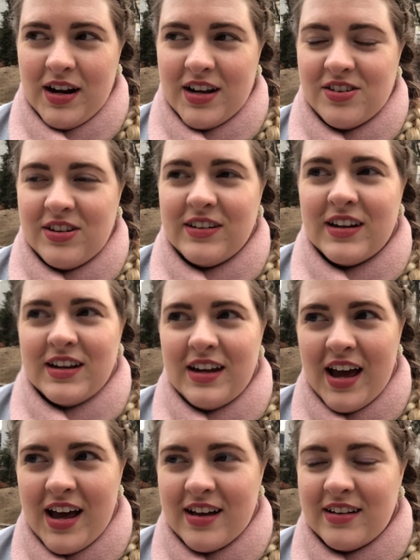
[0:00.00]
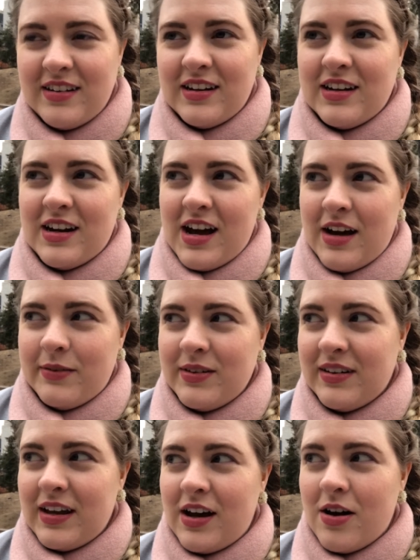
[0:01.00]
And she said yes. And I
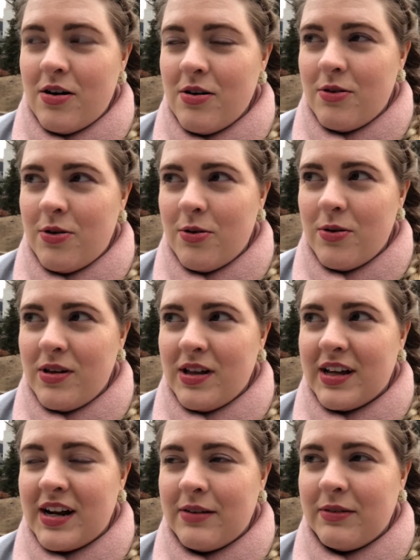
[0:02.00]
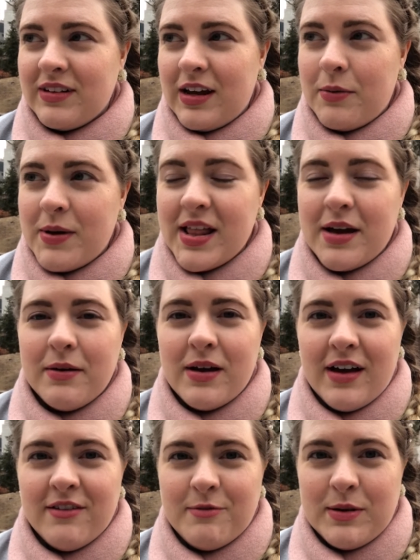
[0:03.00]
was like, oh cool. And I was like, well,
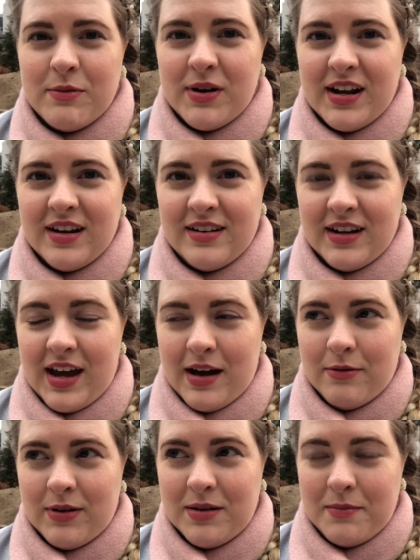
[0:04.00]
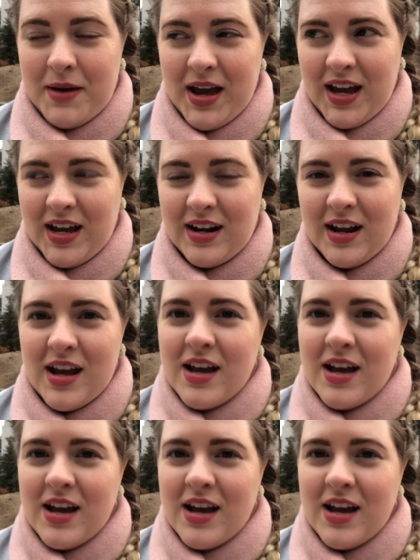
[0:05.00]
I've been wanting to get one made,